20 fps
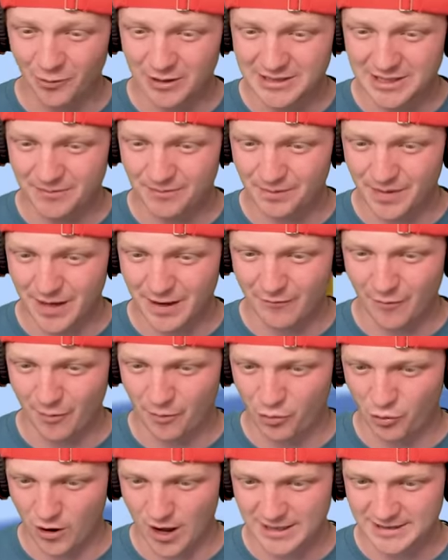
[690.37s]
was a bit of a
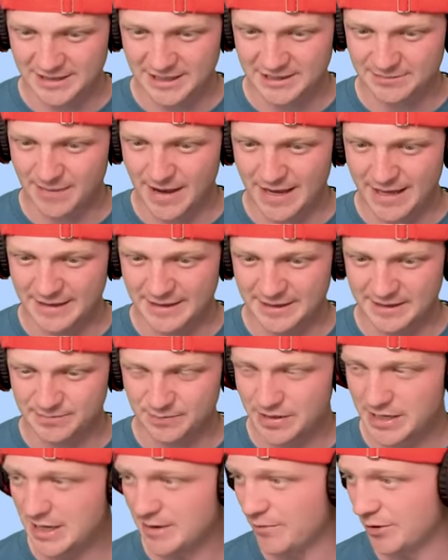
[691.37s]
process making this
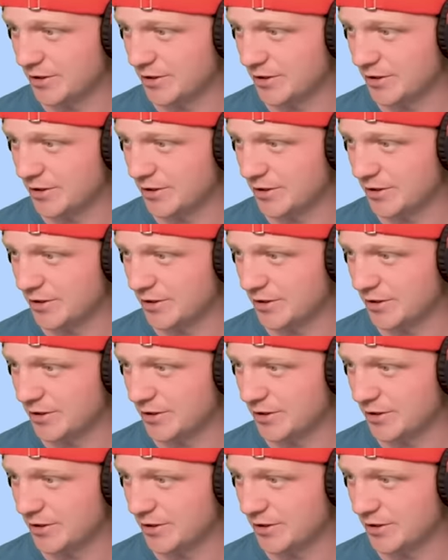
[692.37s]
bee,